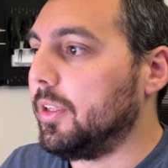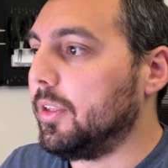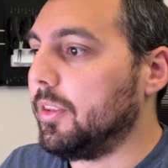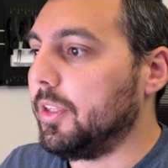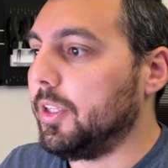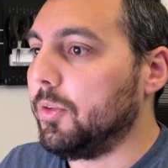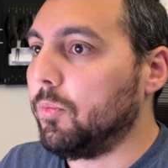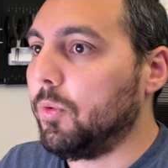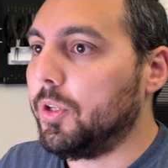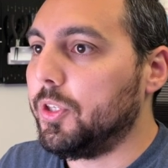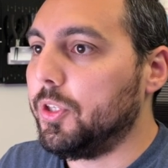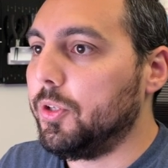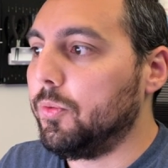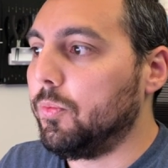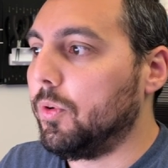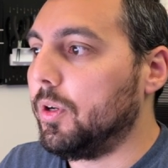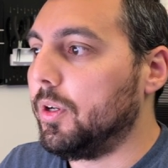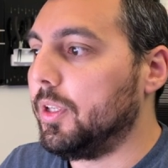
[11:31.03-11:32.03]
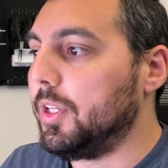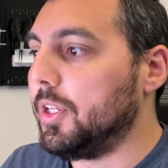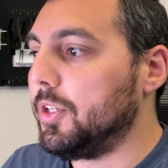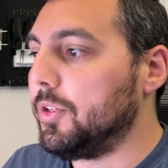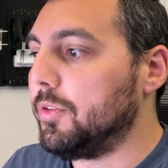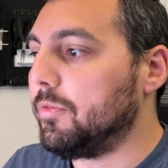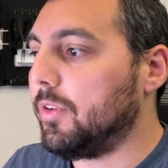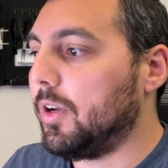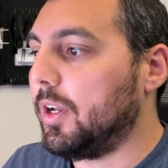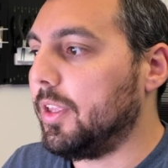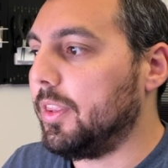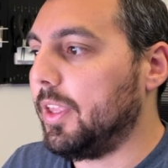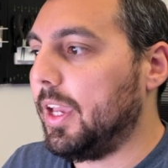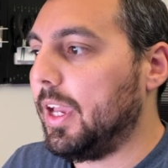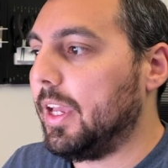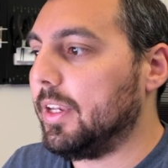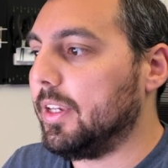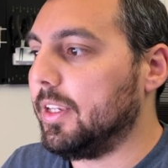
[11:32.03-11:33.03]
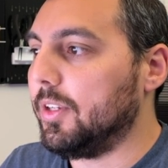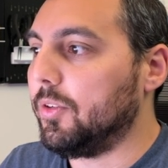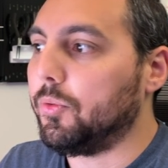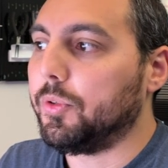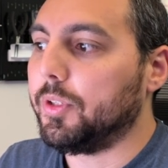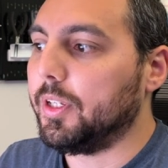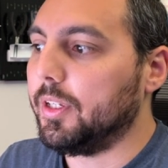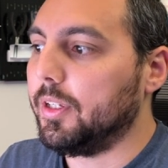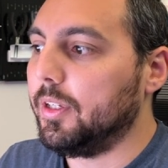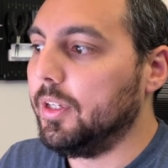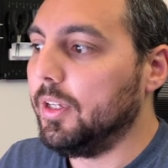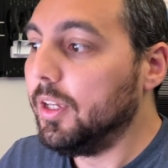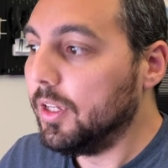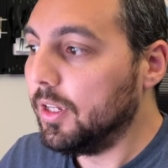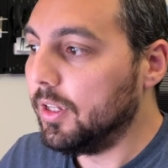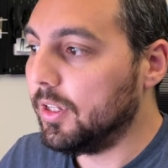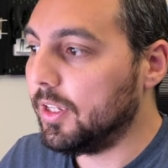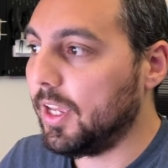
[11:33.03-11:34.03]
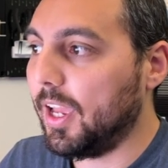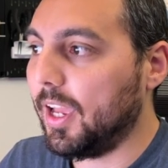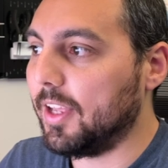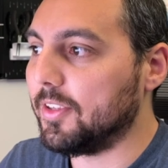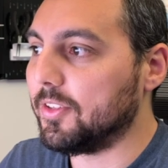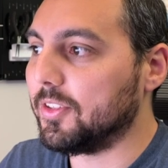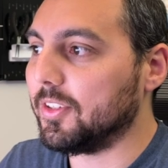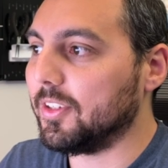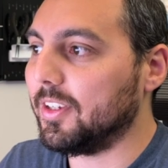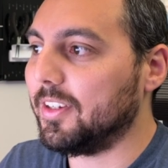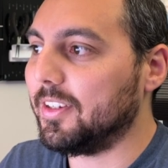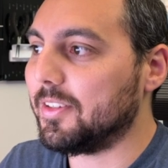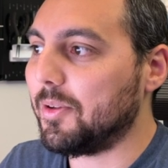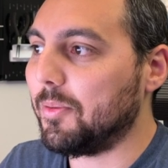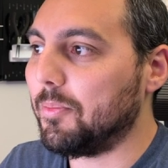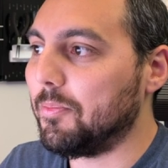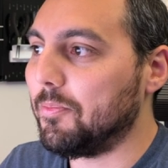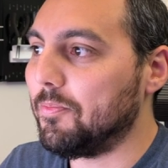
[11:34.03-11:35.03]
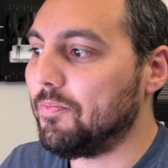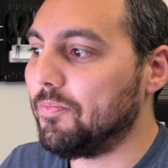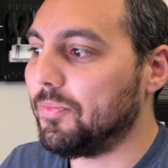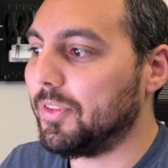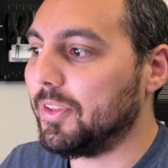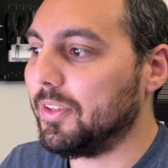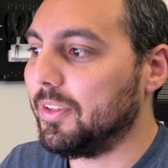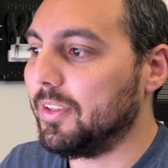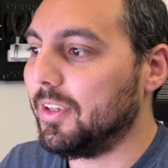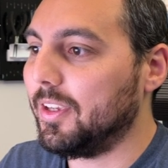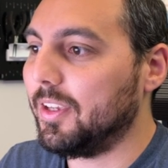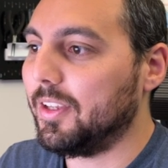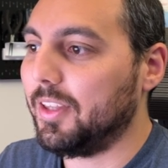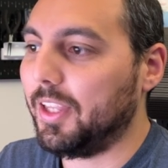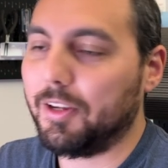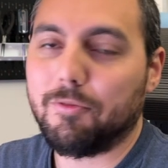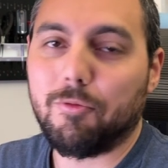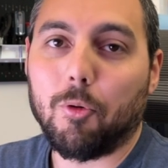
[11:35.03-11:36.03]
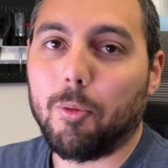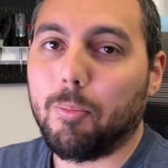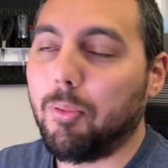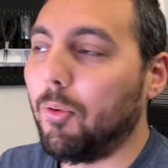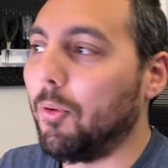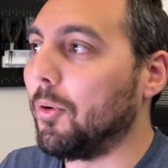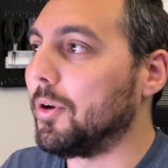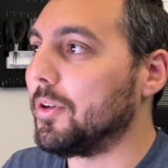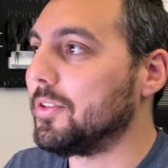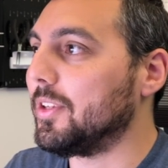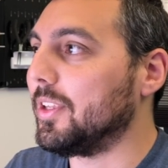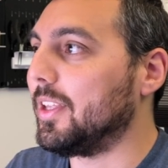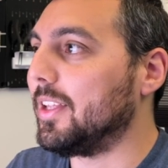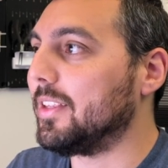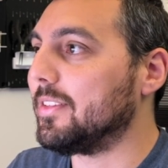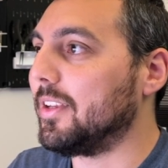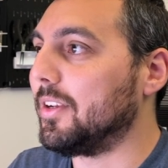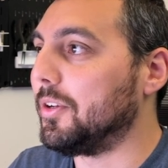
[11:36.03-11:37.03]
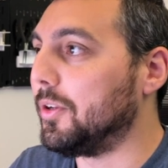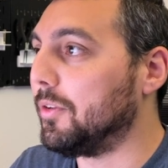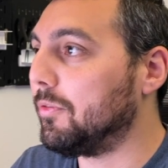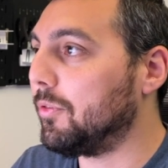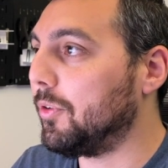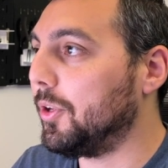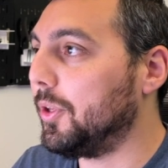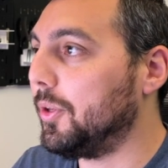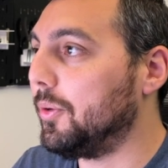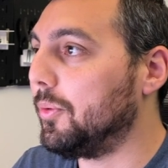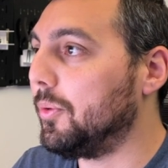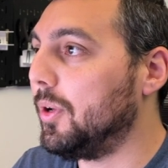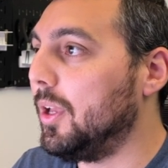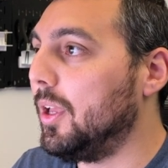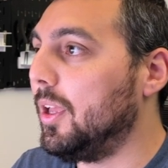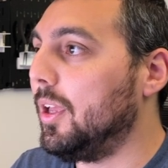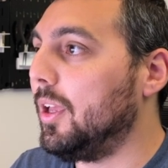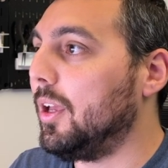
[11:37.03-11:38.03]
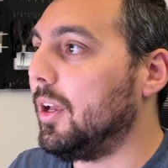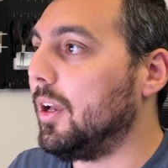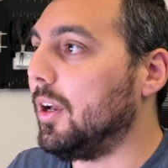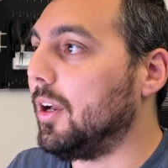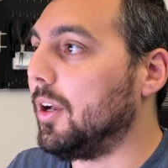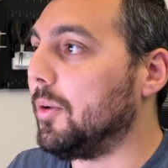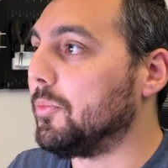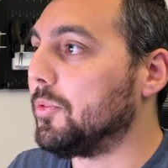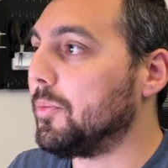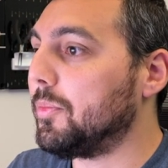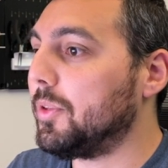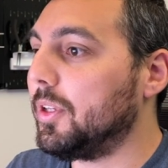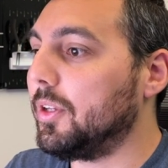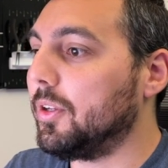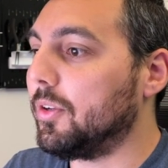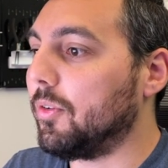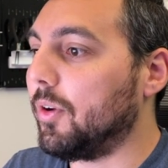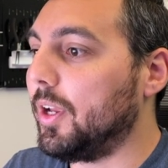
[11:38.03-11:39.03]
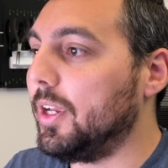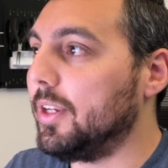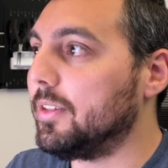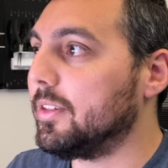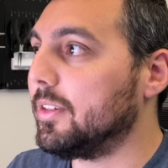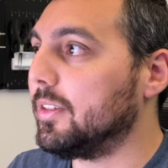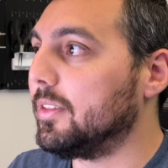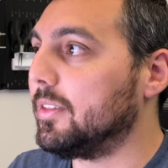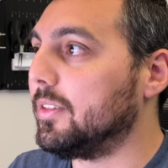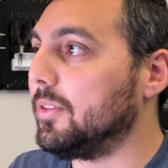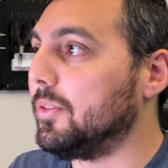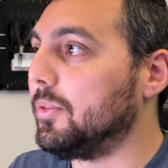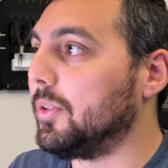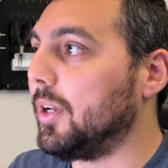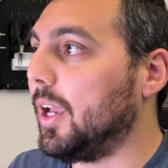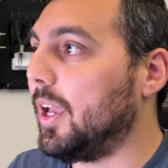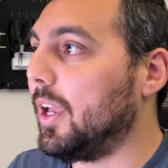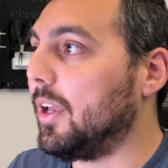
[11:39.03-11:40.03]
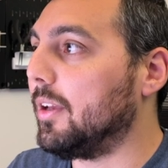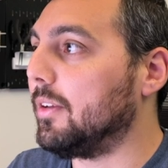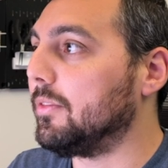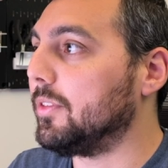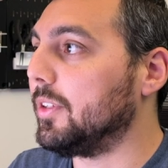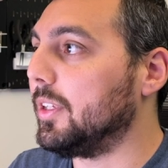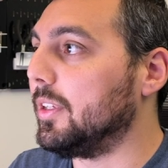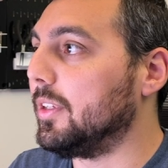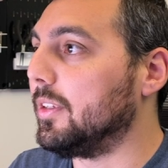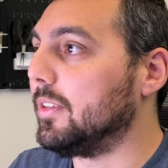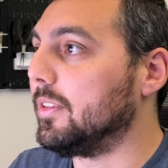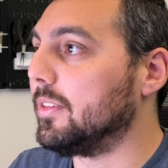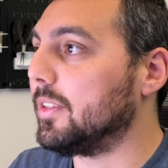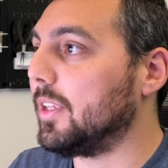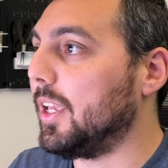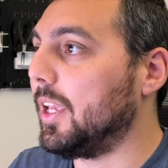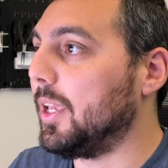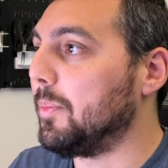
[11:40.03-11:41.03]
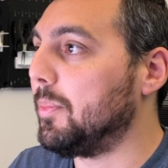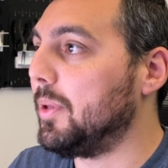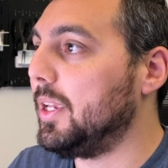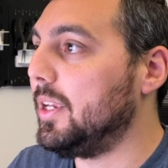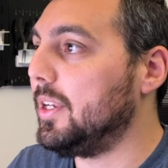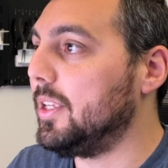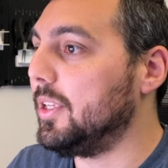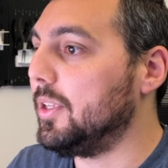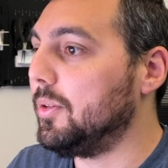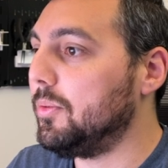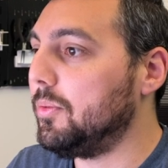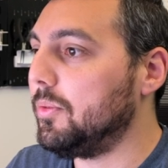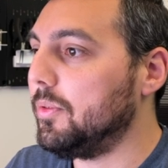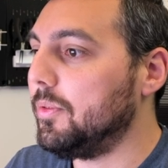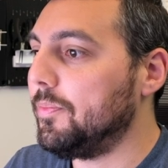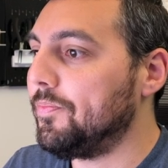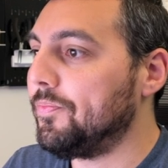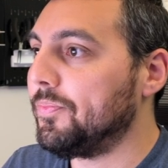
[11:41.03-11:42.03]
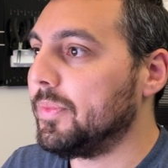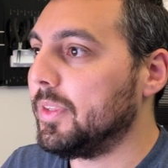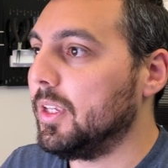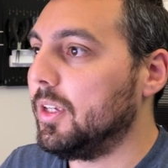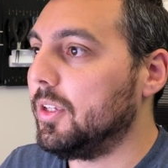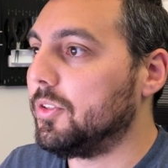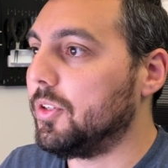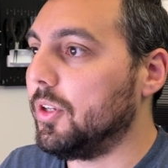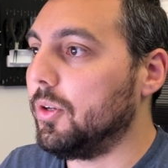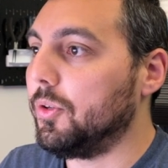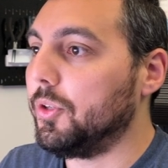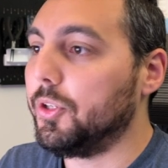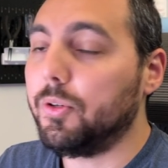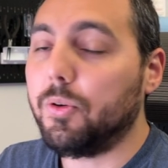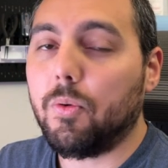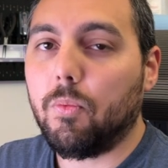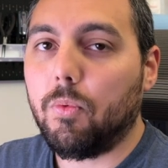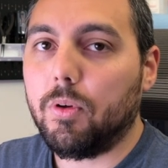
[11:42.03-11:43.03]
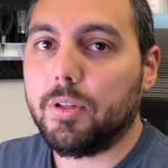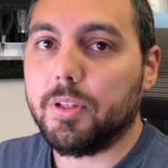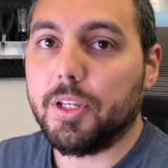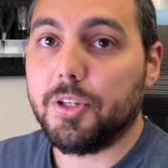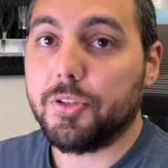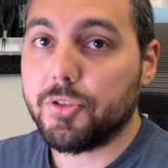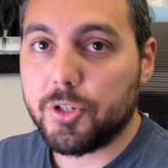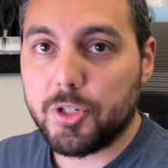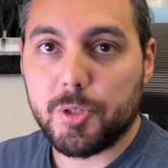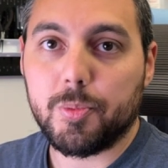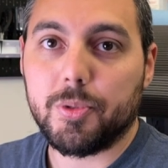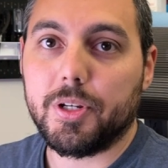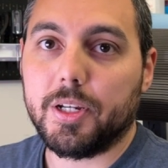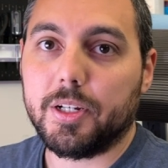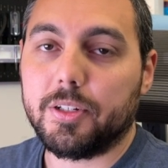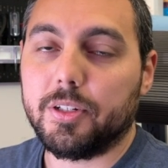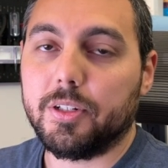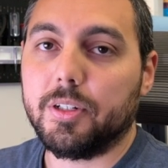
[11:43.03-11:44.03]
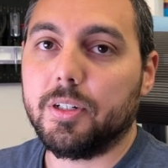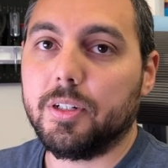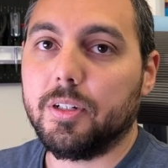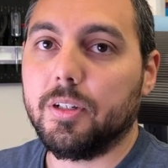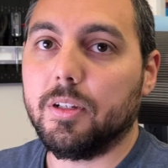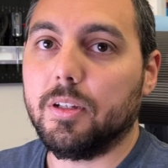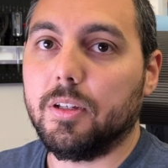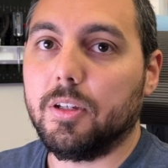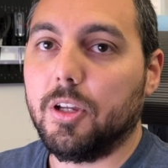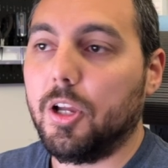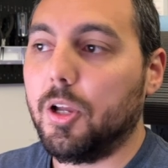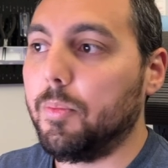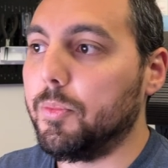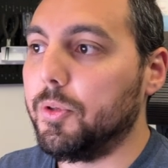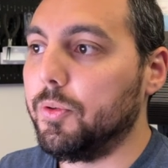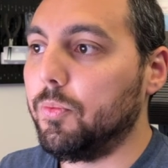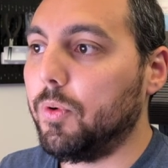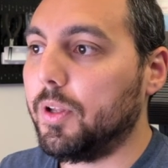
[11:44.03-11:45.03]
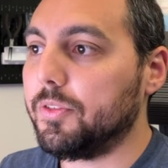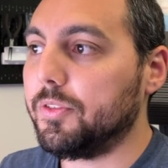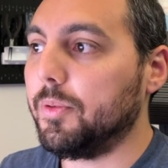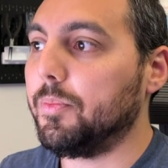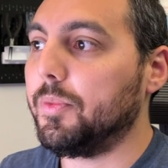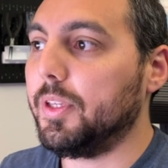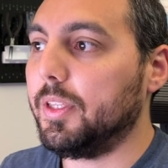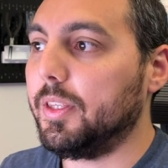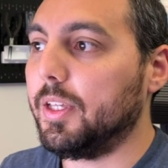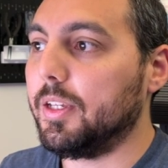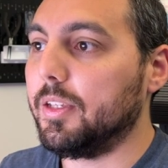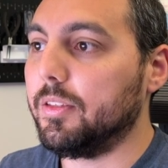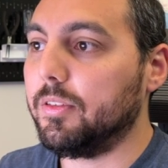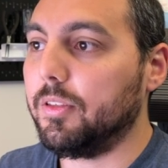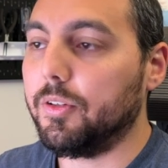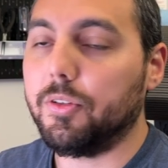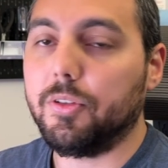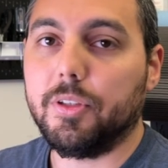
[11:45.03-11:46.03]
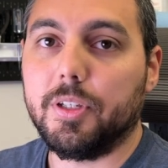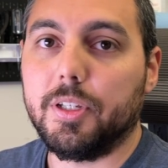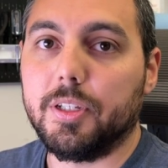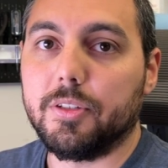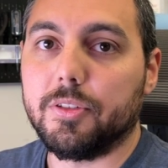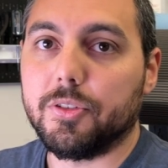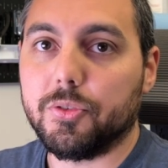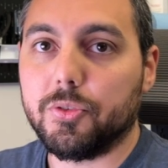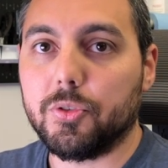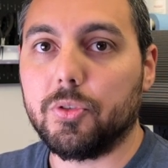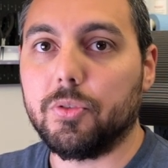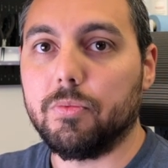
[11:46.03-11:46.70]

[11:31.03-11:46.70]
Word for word: the one U one and you find that it only has um, like four ports and that's not enough for you. Um, something great to have is a P D U. So you don't want a surge protector. Um, you want something that is literally just